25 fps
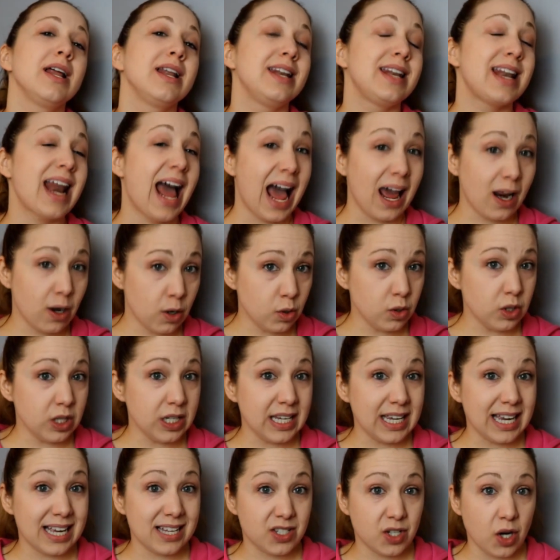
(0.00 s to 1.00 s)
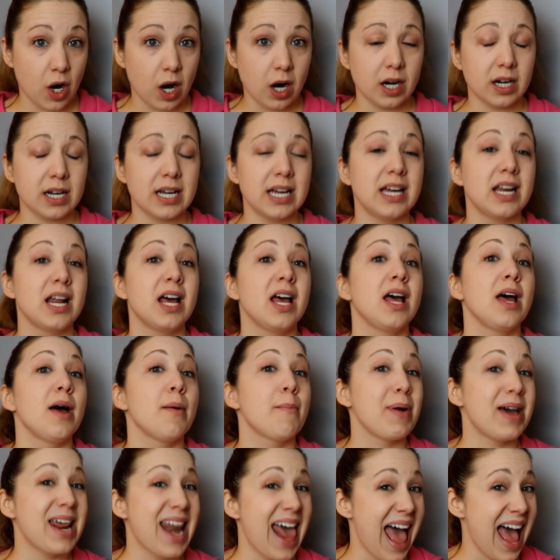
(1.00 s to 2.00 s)
not only at Target,
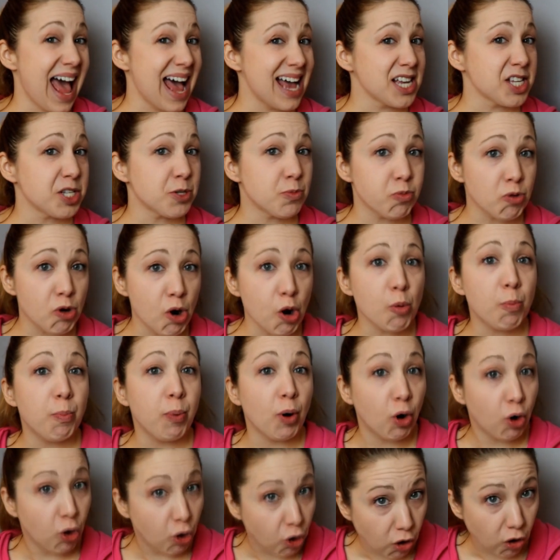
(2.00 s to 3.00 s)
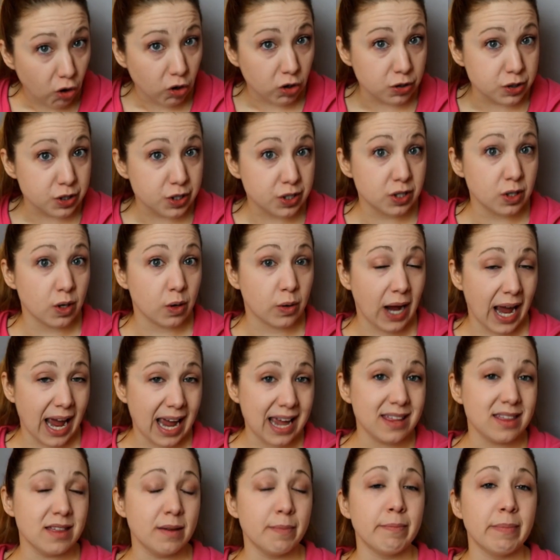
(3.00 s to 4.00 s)
but Hasbro Pulse,
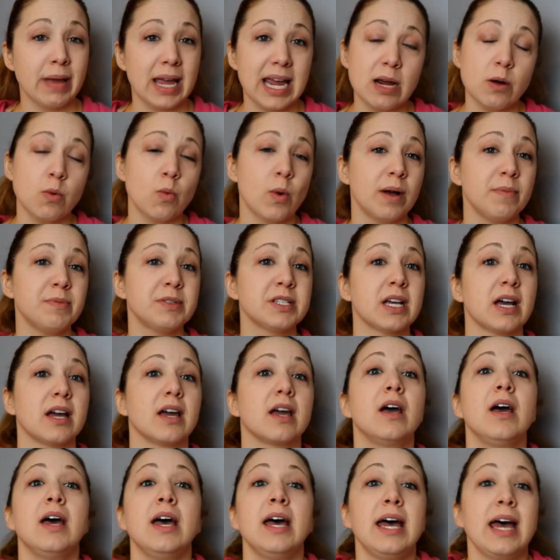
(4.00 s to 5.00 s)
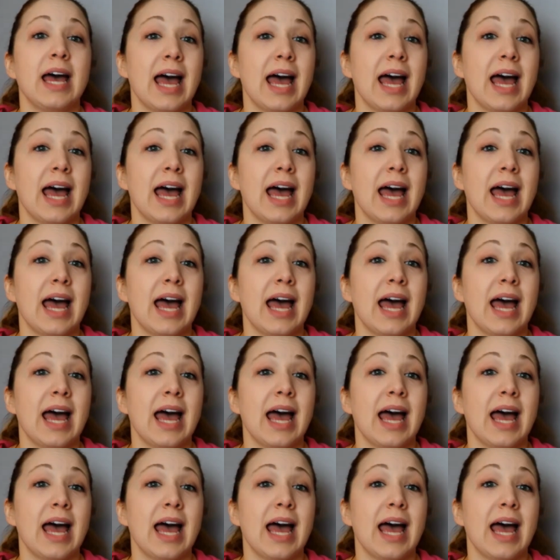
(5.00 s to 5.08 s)
okay, the main website.